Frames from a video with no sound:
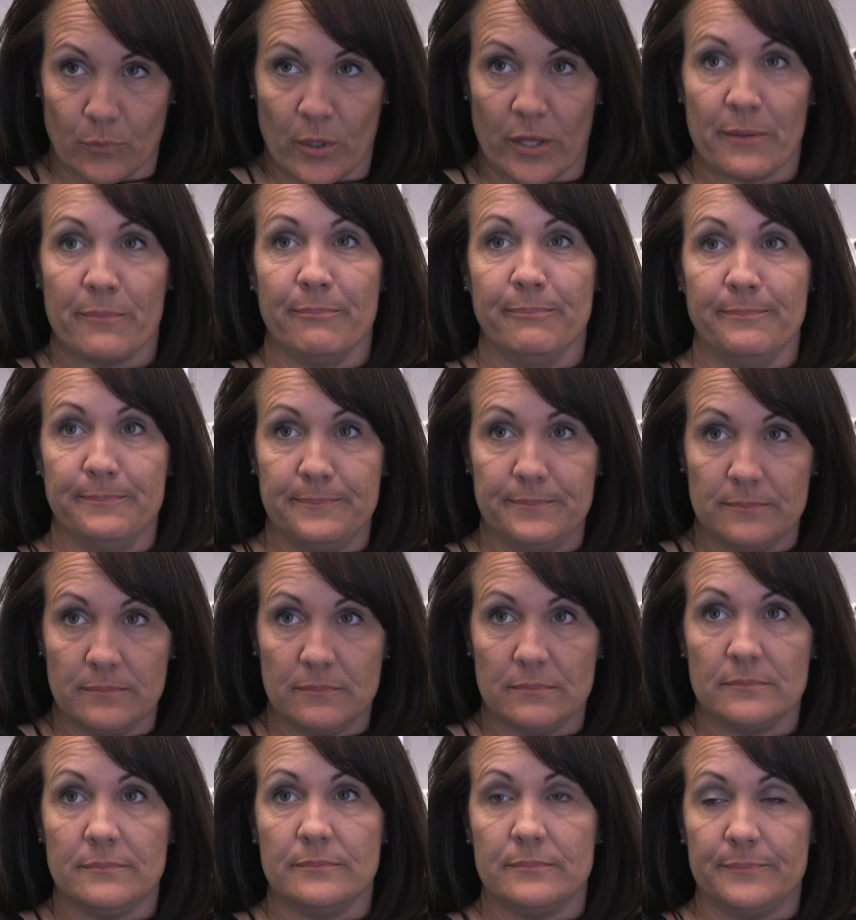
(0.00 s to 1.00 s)
One.
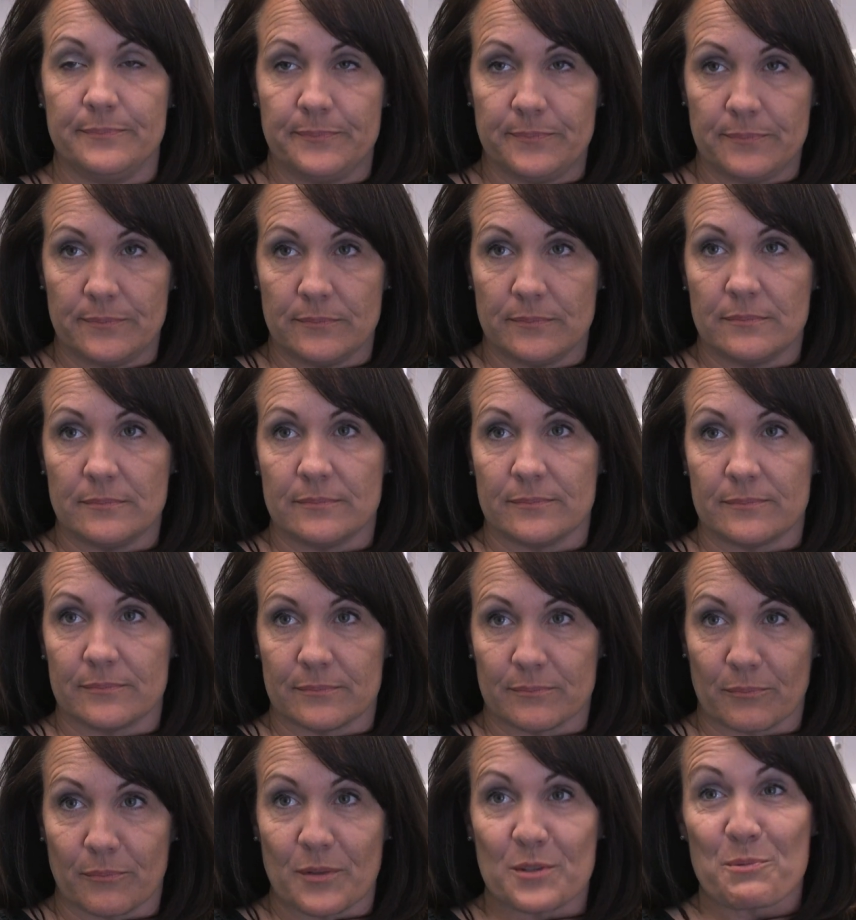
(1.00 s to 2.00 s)
What do you think of that?
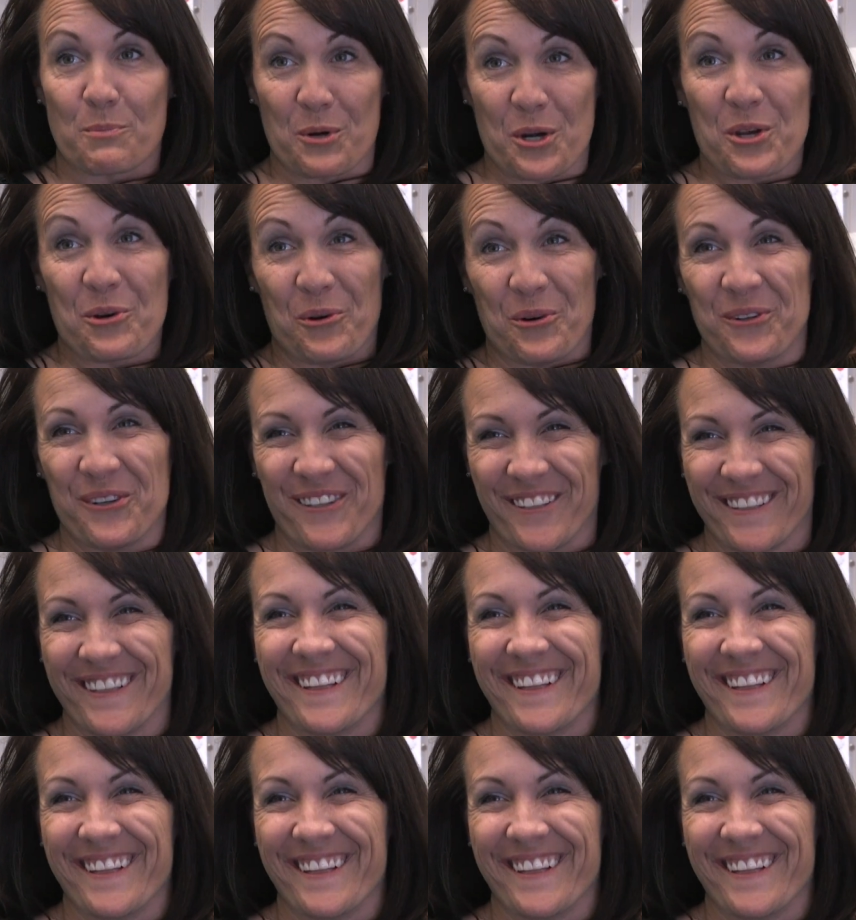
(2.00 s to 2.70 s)
It's pretty cool.